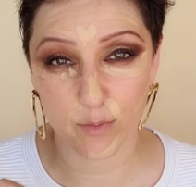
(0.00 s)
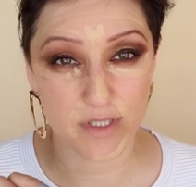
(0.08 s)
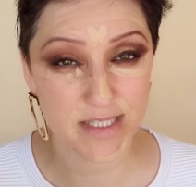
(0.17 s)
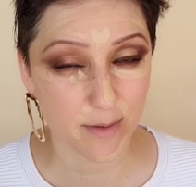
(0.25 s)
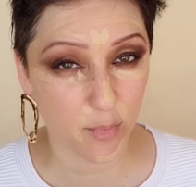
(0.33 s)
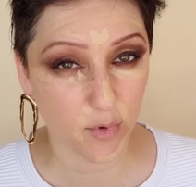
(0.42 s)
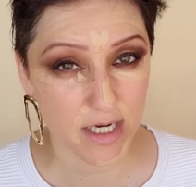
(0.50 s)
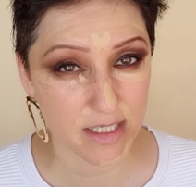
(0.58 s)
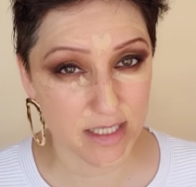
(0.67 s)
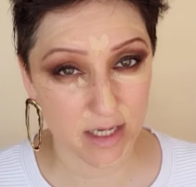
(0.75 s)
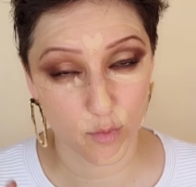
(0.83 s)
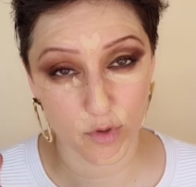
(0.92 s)
It will
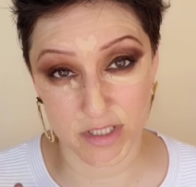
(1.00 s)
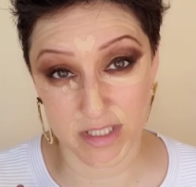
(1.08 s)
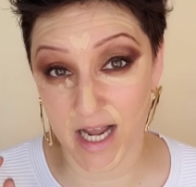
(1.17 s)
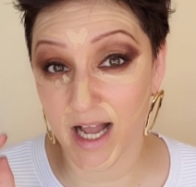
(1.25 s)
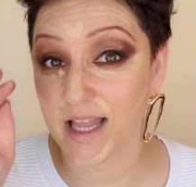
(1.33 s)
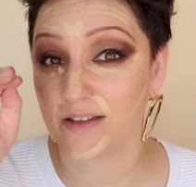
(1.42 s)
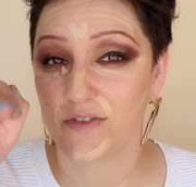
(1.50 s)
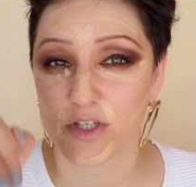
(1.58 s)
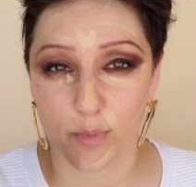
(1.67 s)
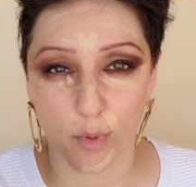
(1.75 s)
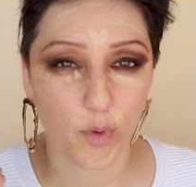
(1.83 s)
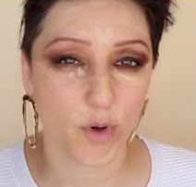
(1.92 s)
separate, it will dive
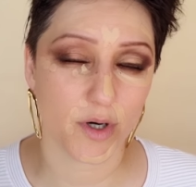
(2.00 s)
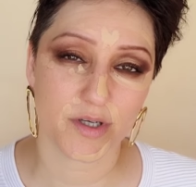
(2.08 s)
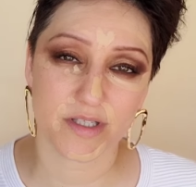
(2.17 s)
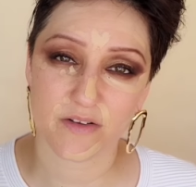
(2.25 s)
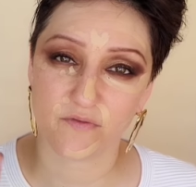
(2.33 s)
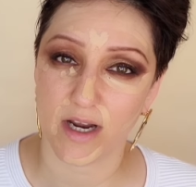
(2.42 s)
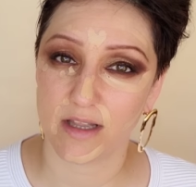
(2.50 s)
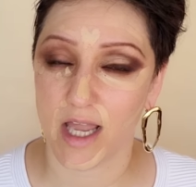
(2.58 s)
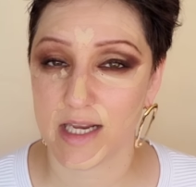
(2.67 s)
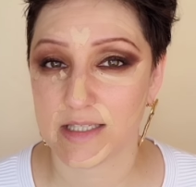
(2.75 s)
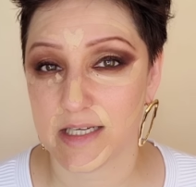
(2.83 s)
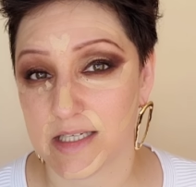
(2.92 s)
into pores, fine
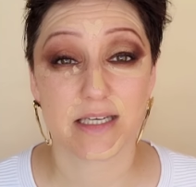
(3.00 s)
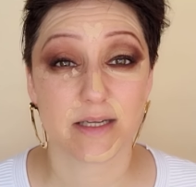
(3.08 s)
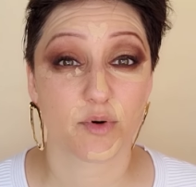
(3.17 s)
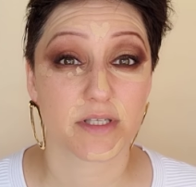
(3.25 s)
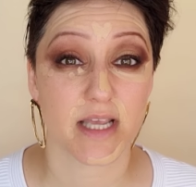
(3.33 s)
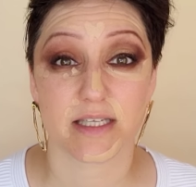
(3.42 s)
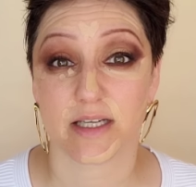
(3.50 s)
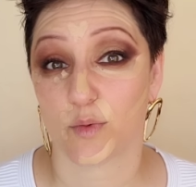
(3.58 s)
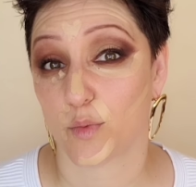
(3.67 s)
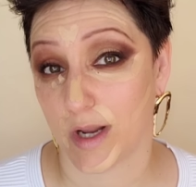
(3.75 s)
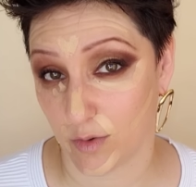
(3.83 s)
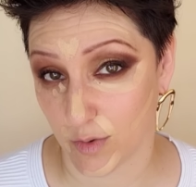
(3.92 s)
lines, and deeper set
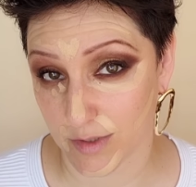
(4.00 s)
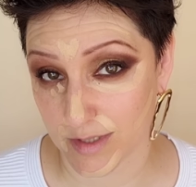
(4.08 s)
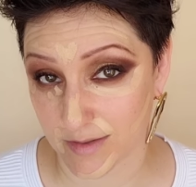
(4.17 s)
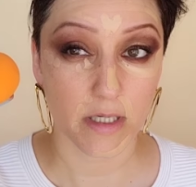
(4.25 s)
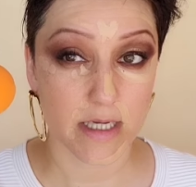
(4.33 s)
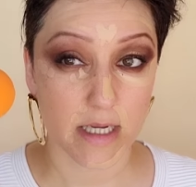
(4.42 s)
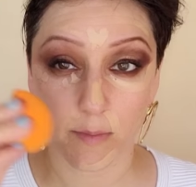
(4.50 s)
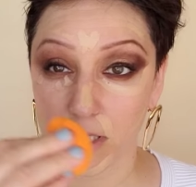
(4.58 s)
wrinkles. I'm gonna